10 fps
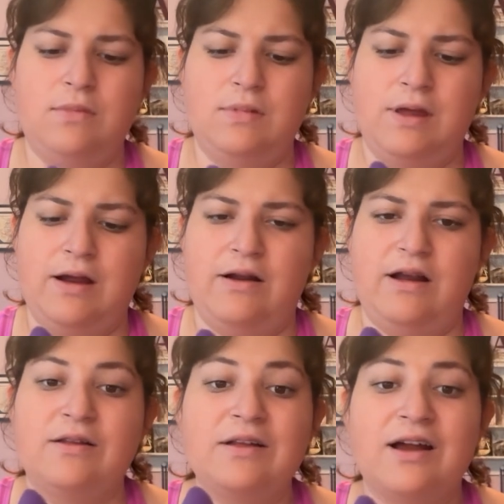There.
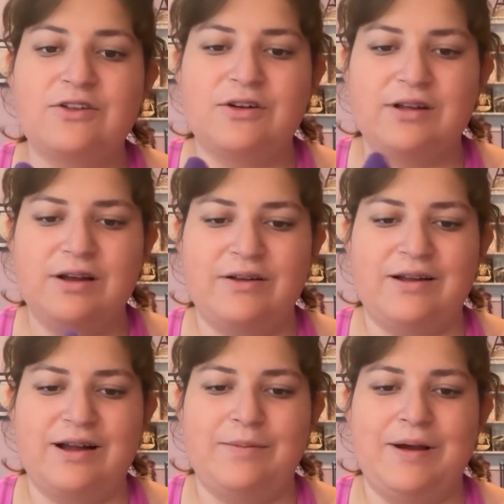And as you can tell,
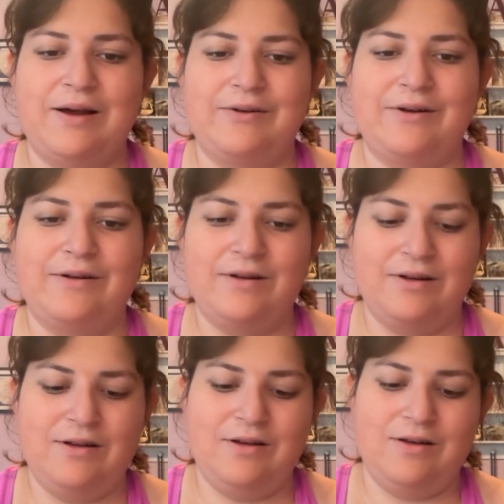I got powder
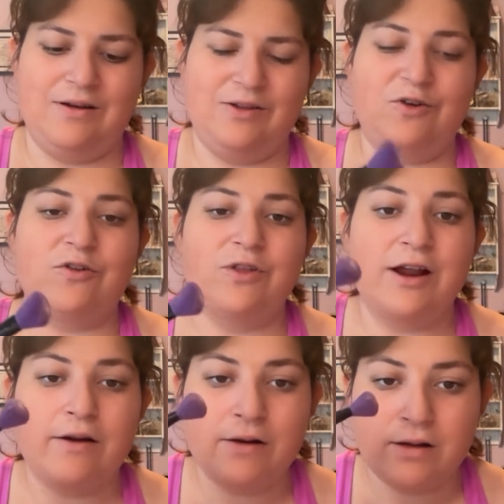all over
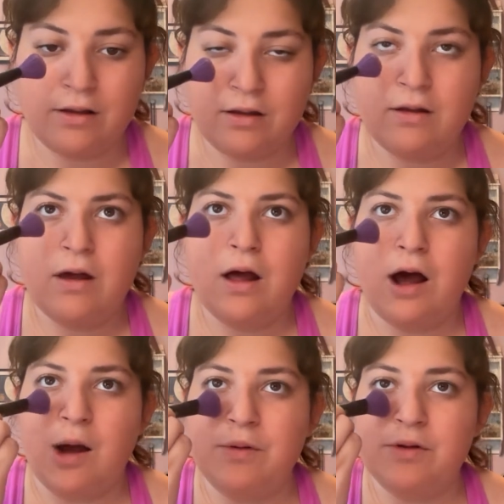there.
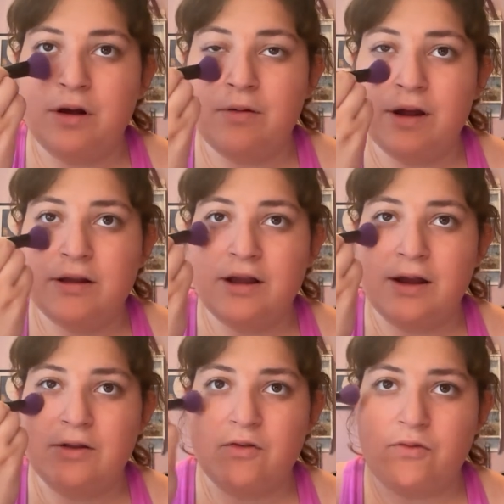I'm going to go in
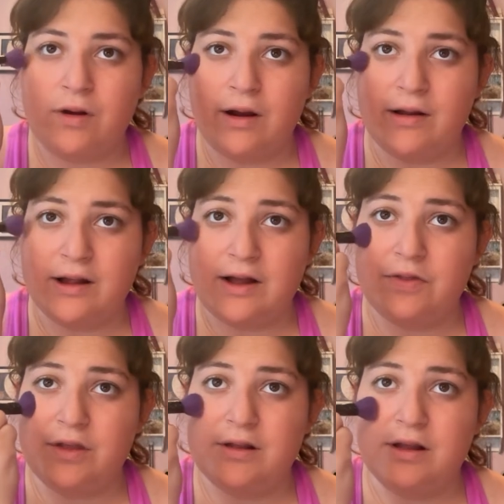kind of where I got
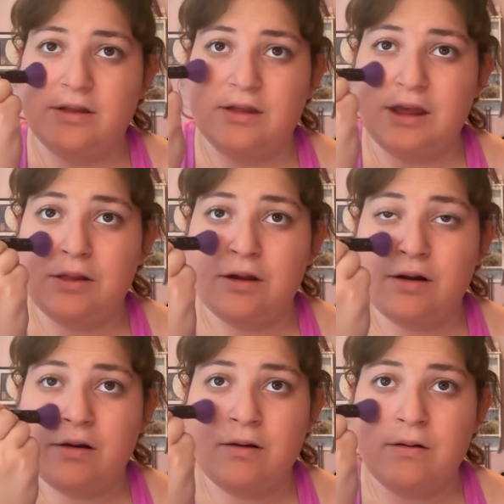the
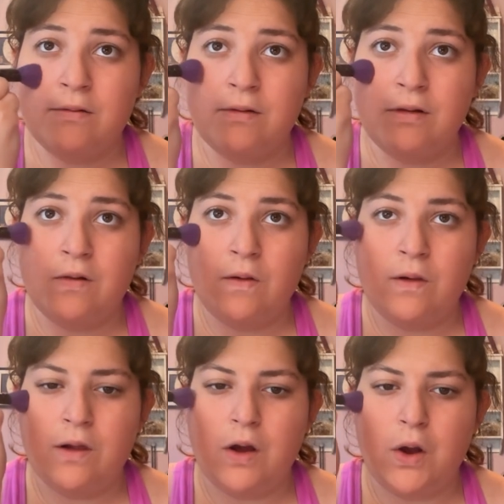concealer
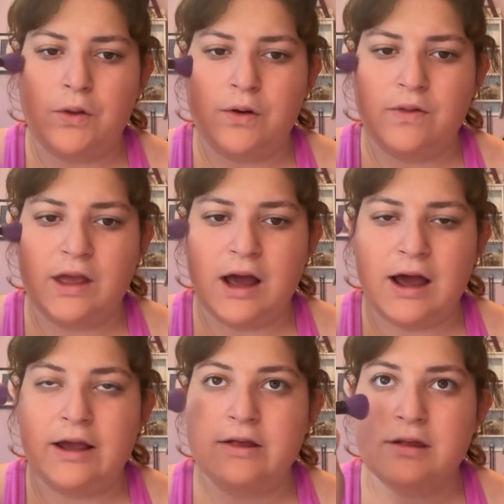under the
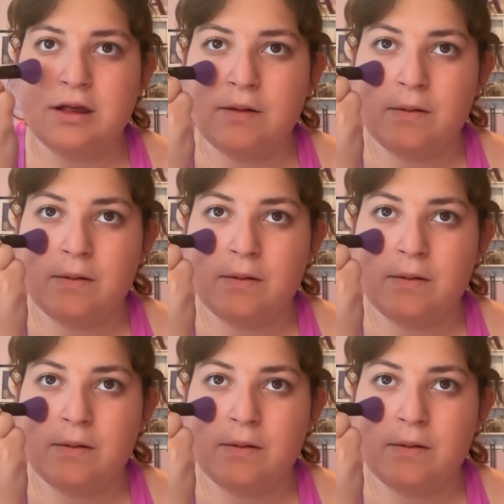eyes